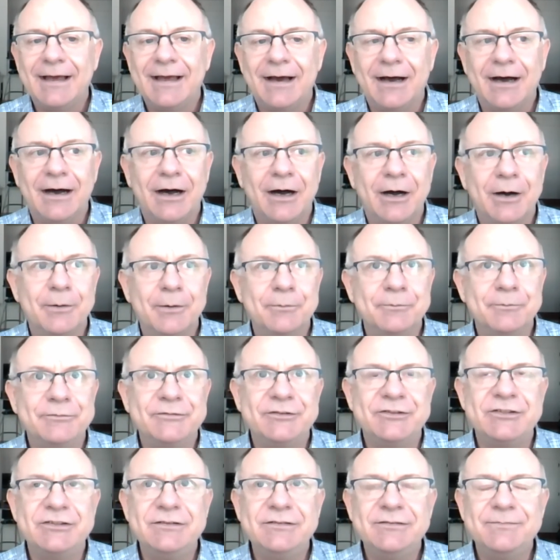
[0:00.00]
Um,
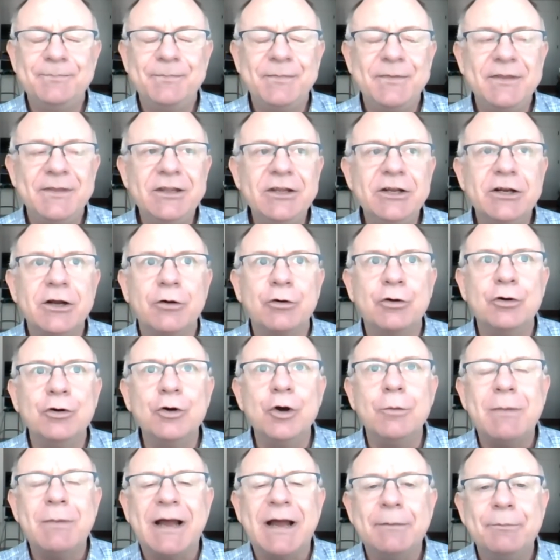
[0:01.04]
you know,
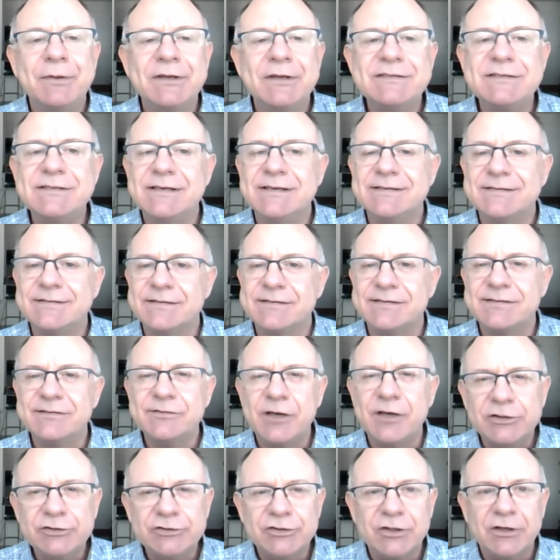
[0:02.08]
Google My Business is
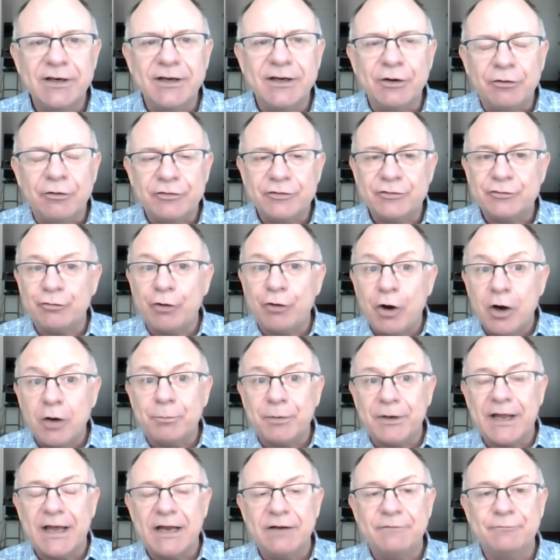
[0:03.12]
such a
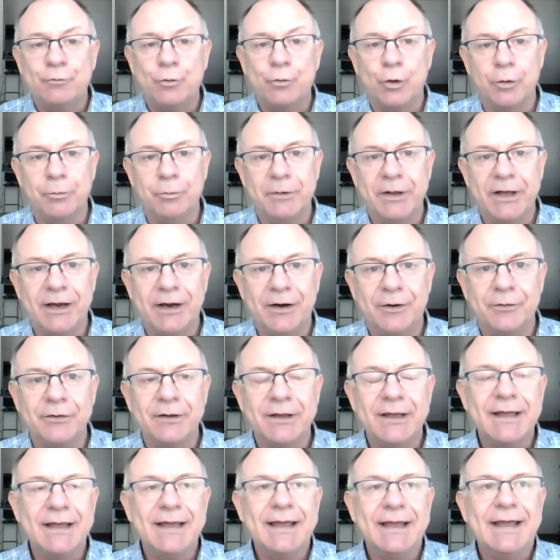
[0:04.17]
strong platform now,
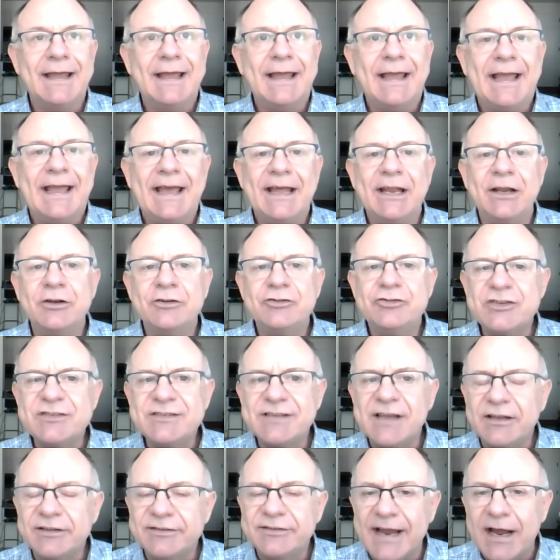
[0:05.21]
and
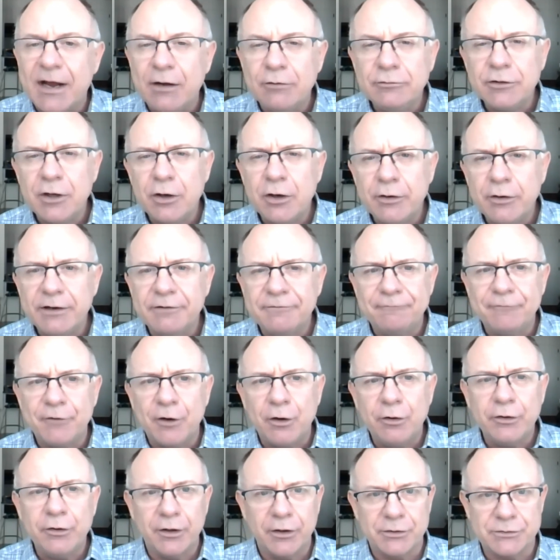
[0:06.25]
just downloading
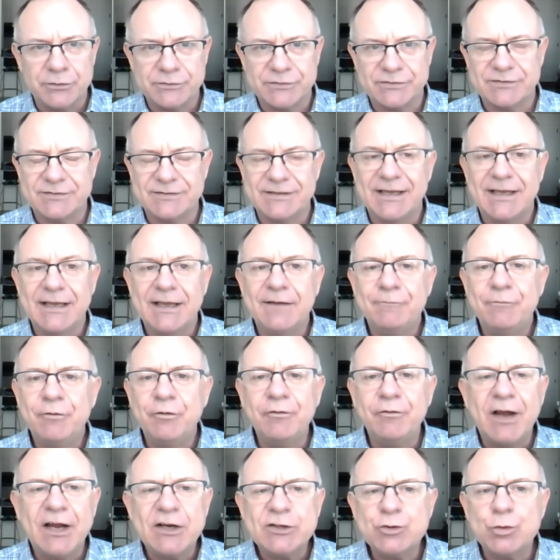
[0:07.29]
photos.
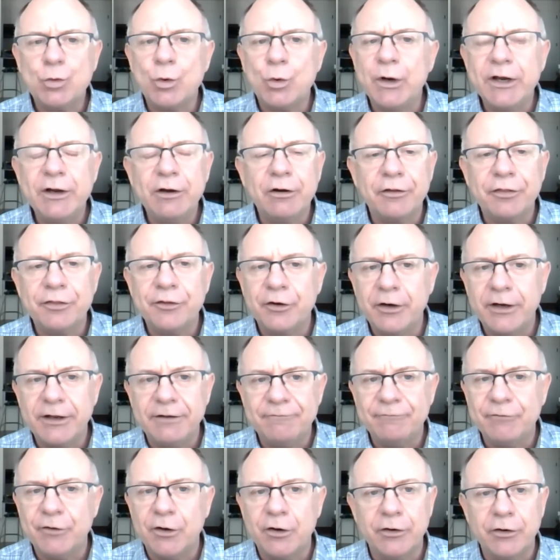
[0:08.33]
You've got 20 or 30
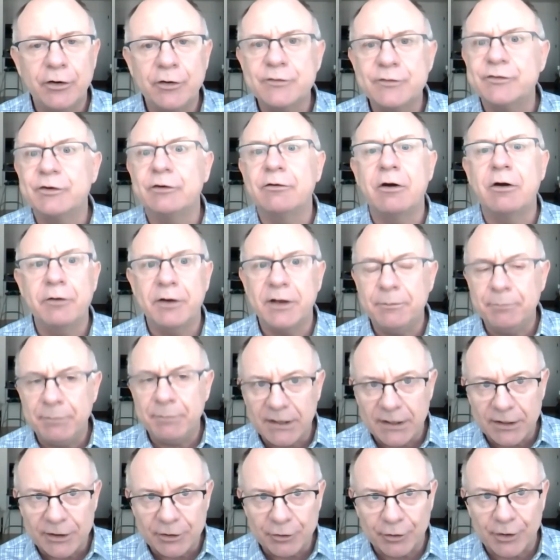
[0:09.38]
photos, you're already
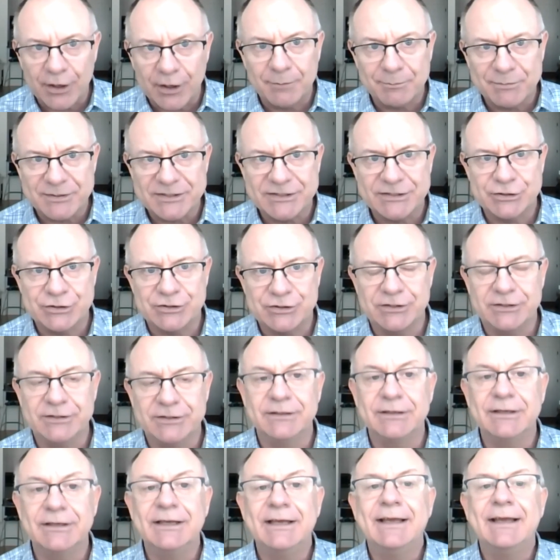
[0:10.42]
beating your
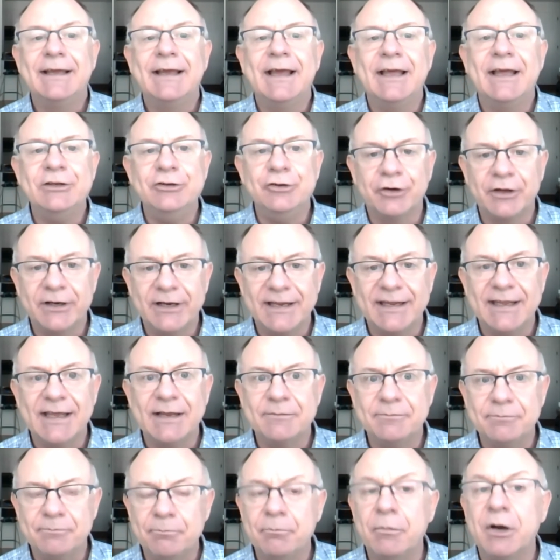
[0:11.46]
competition and you're going to
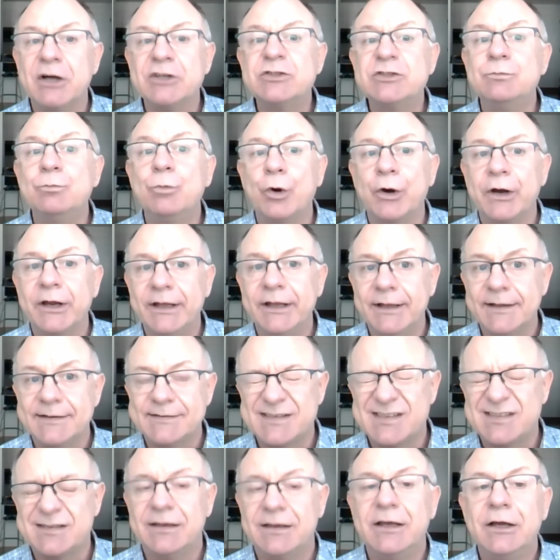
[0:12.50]
get much more
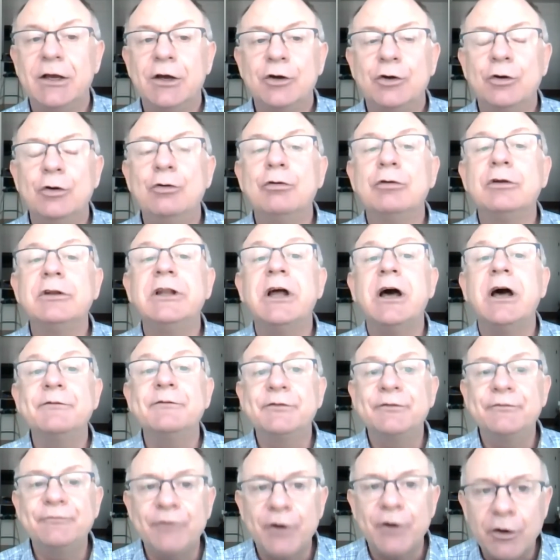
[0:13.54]
hits. Google
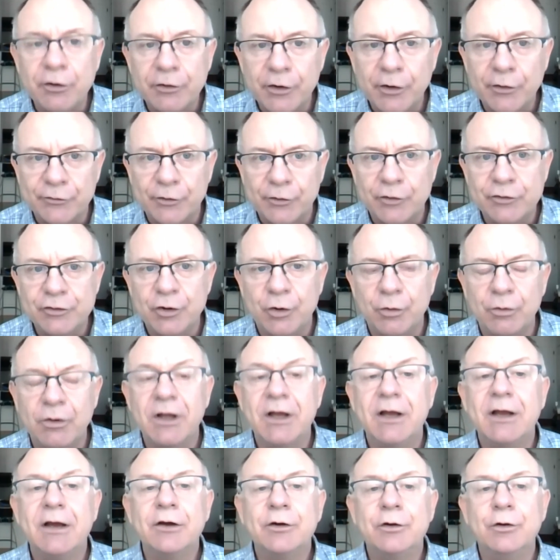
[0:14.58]
loves photos on your
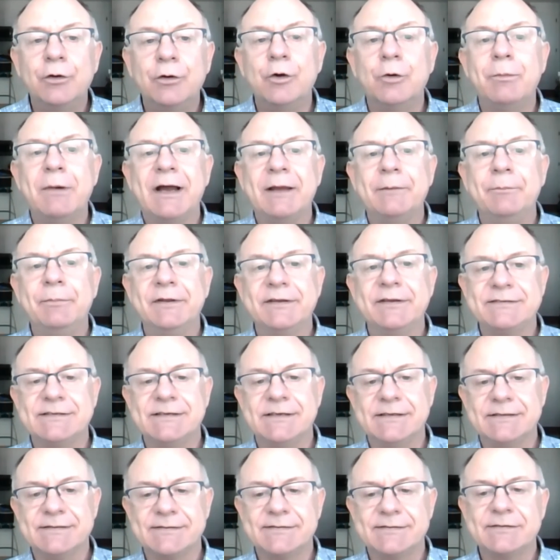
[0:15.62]
Google My
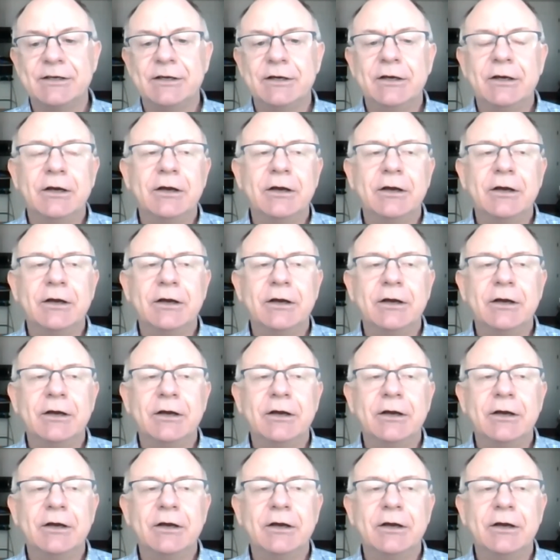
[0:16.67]
Business.